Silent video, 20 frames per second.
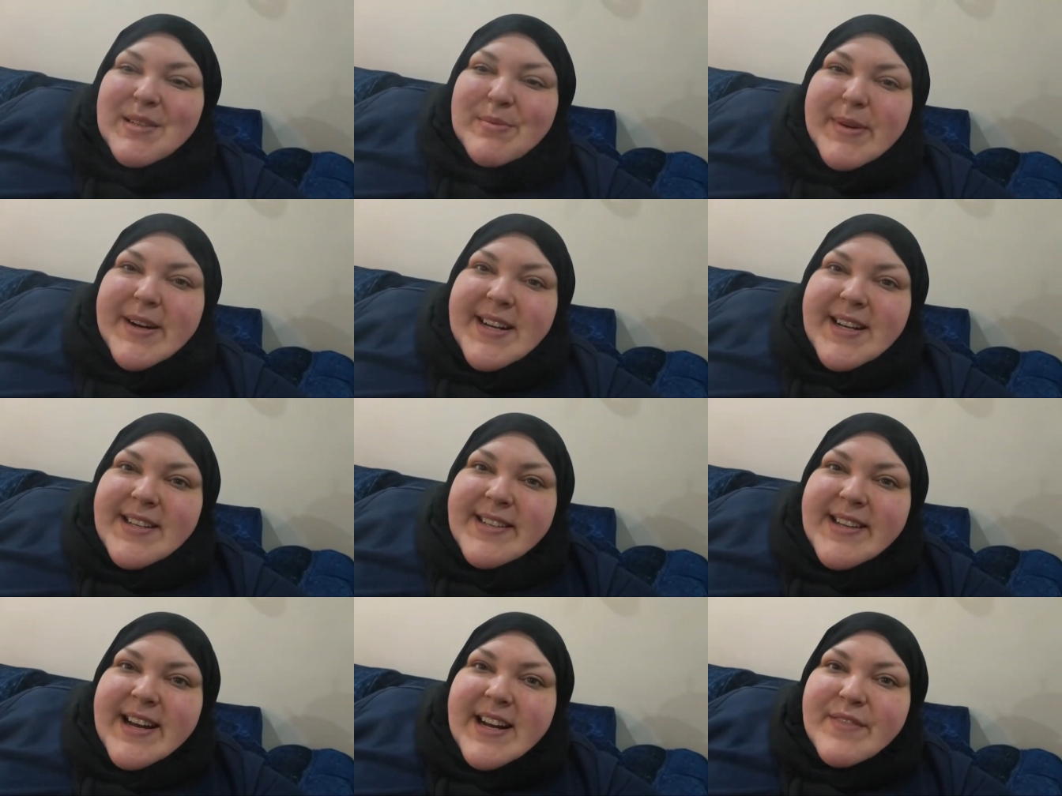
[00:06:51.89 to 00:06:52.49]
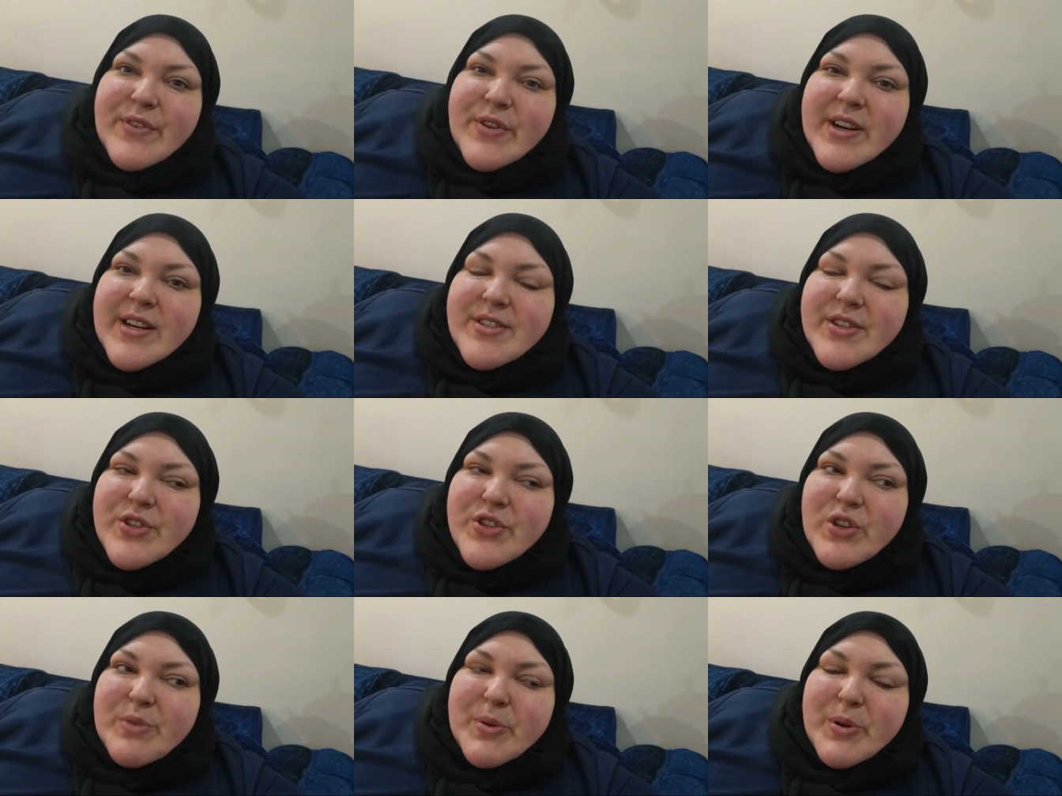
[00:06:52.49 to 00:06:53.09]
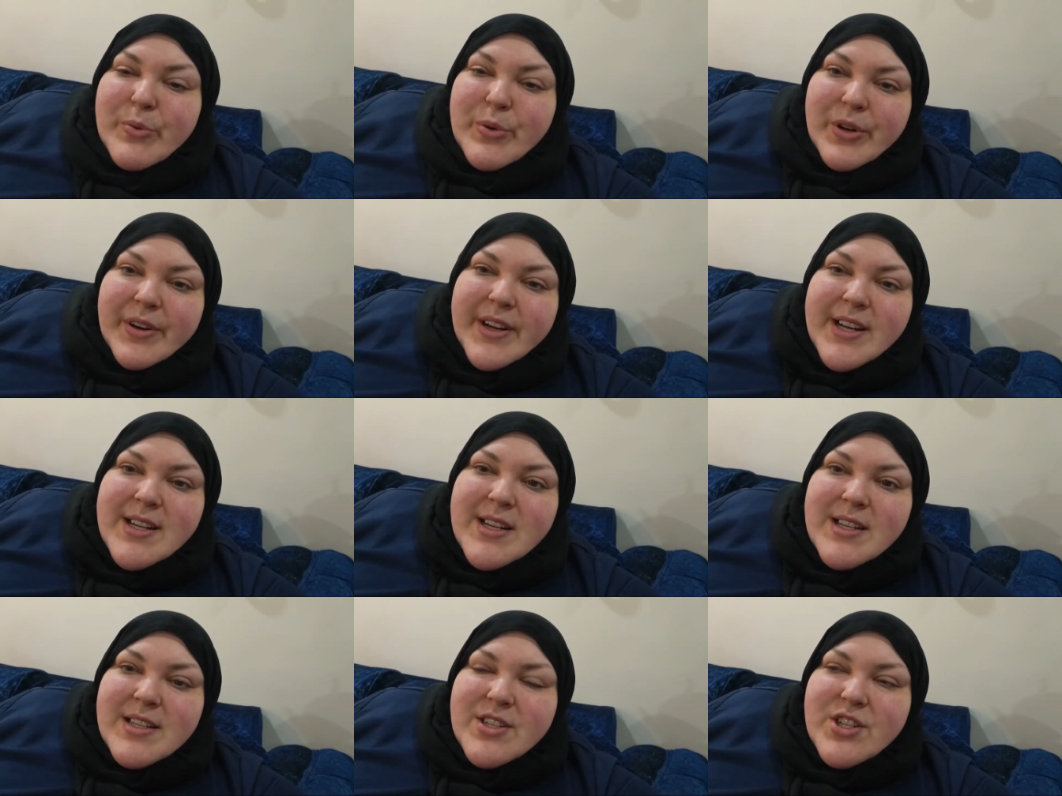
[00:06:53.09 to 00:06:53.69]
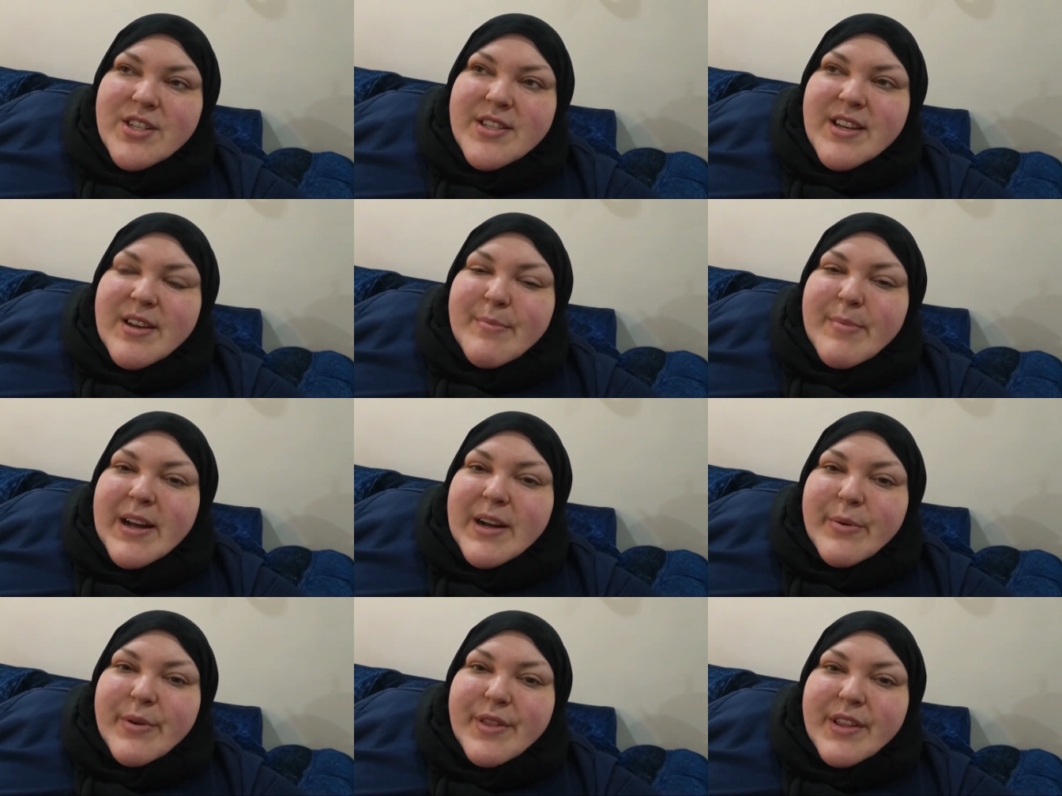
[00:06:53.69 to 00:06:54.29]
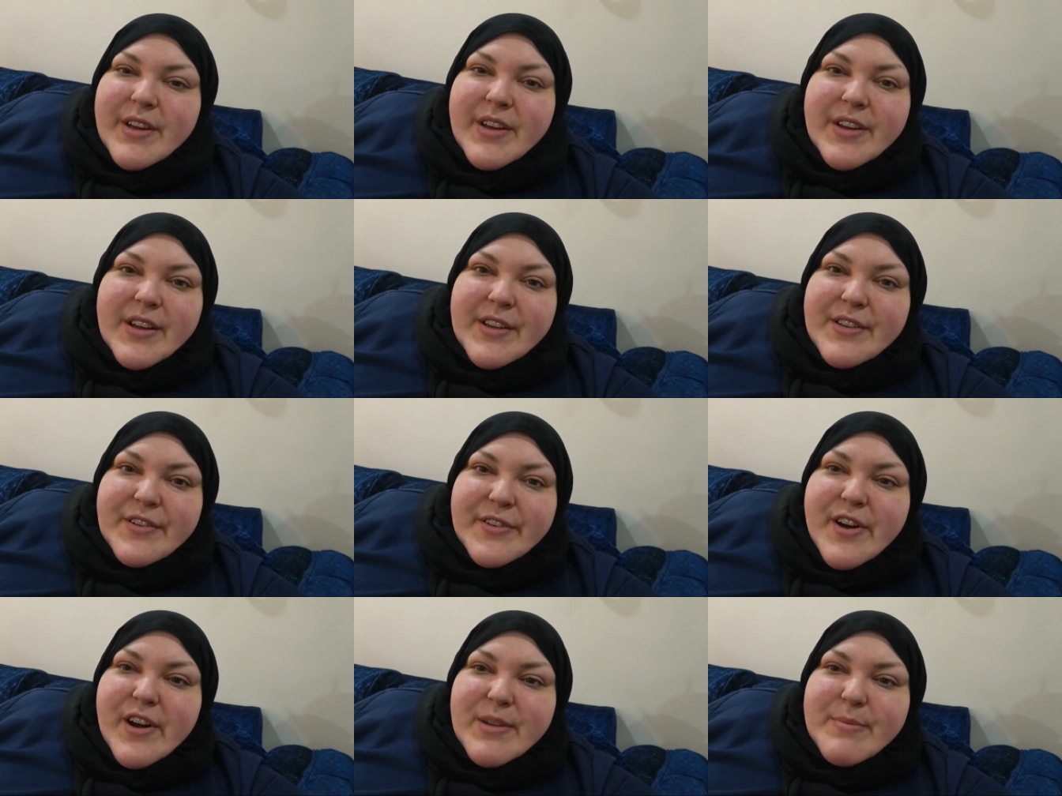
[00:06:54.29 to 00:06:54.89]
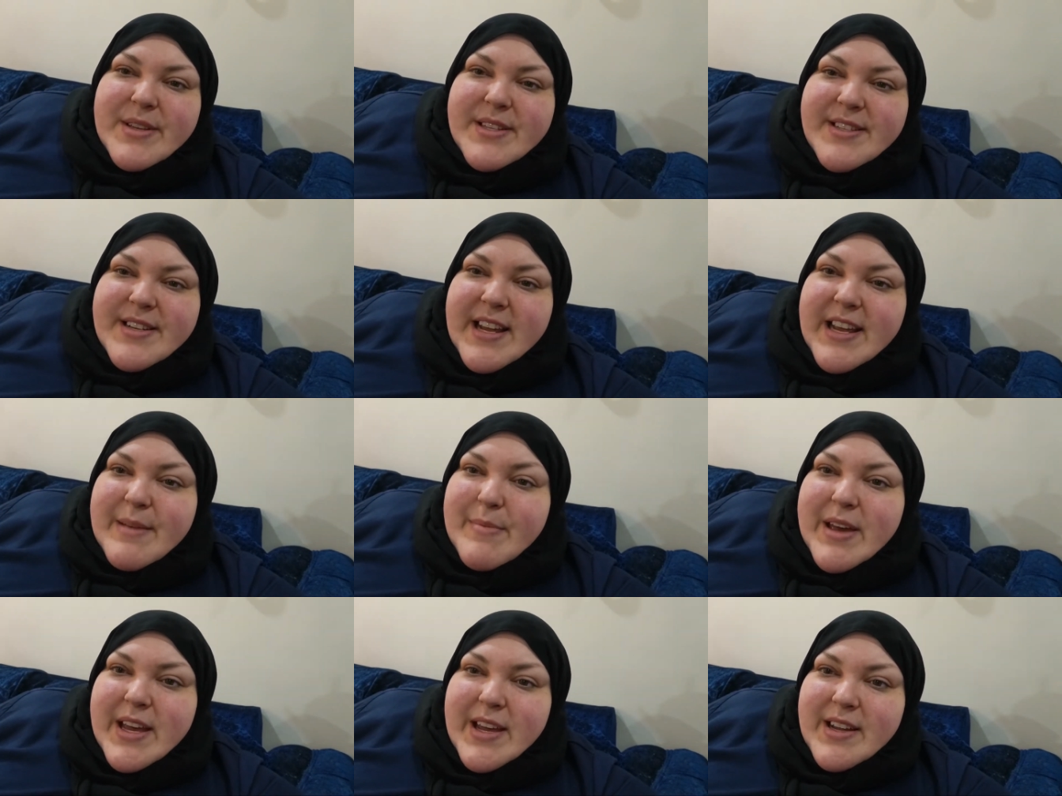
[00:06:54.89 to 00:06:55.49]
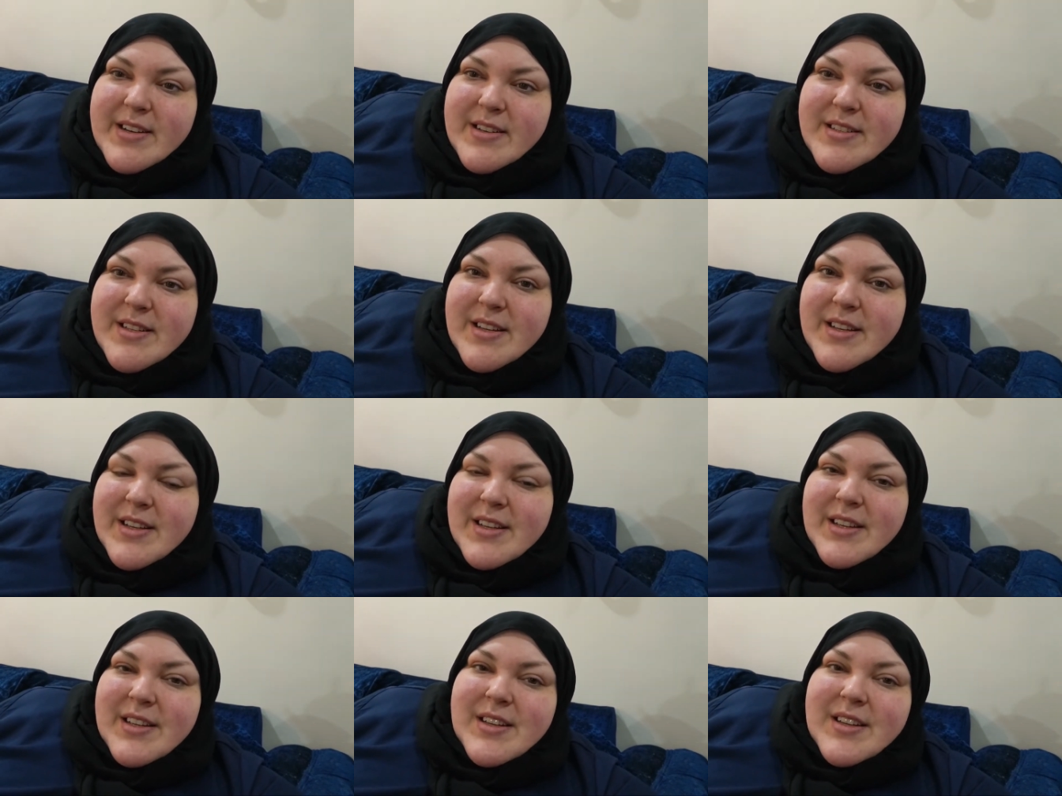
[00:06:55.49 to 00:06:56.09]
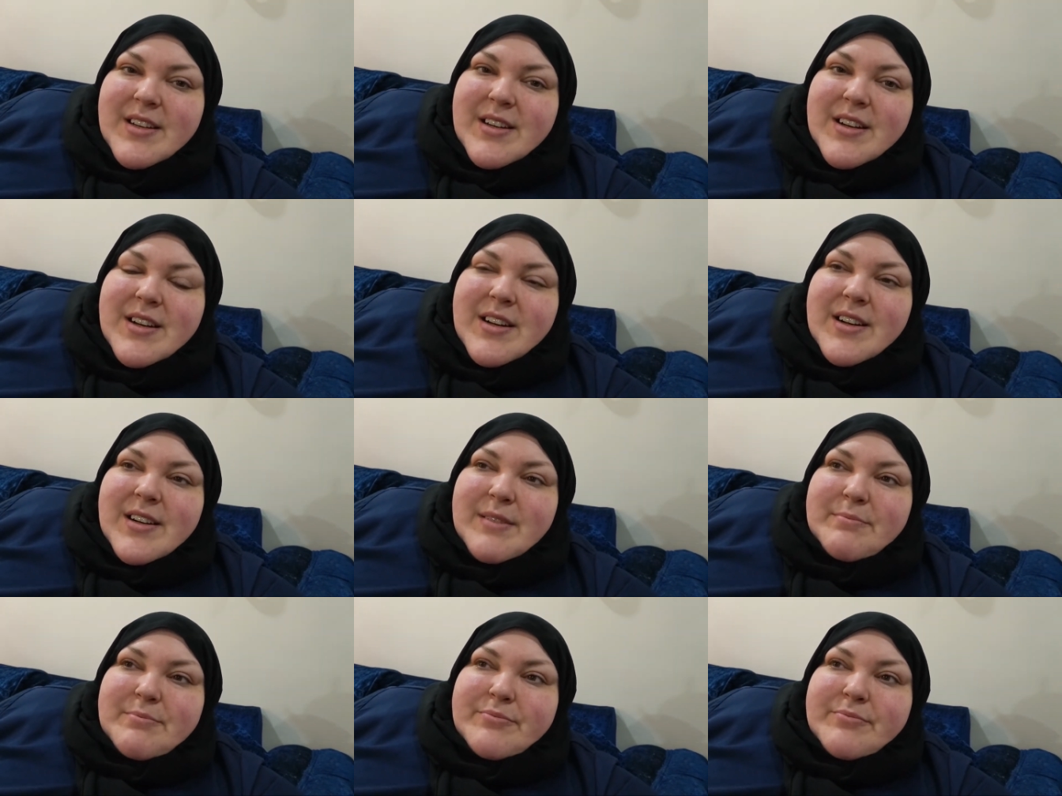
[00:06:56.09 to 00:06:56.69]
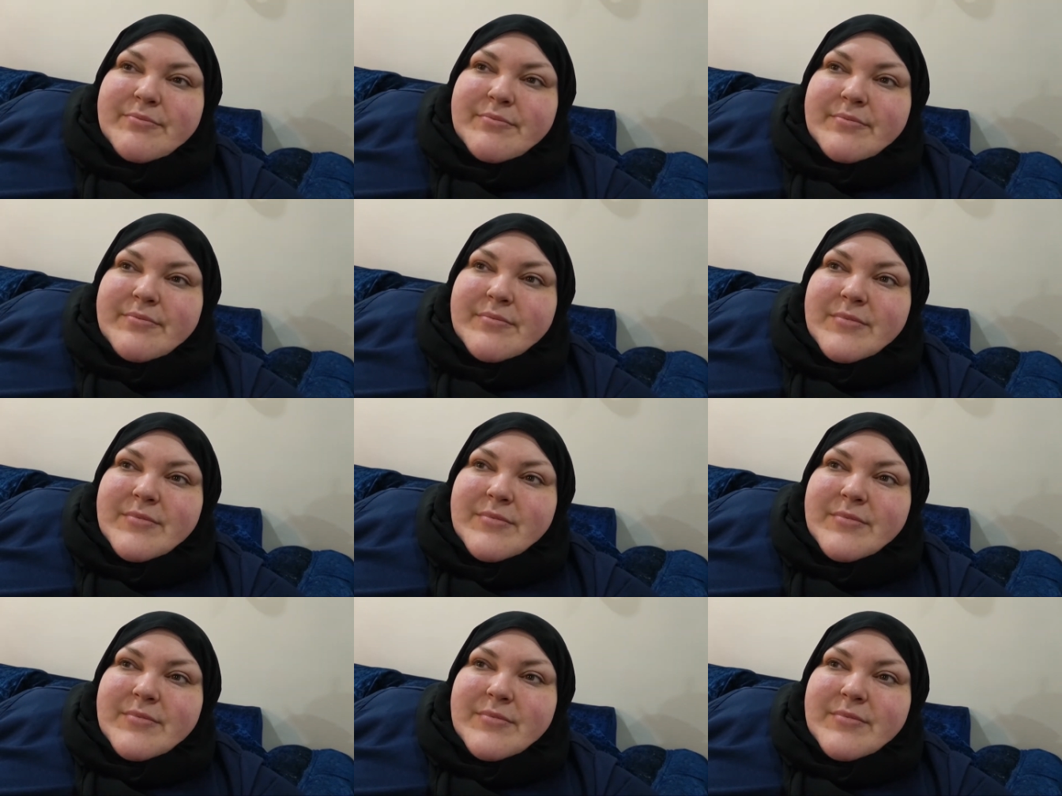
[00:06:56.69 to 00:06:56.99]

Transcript: But yeah, if you guys are super worried, just come back with a, an anonymous name and um,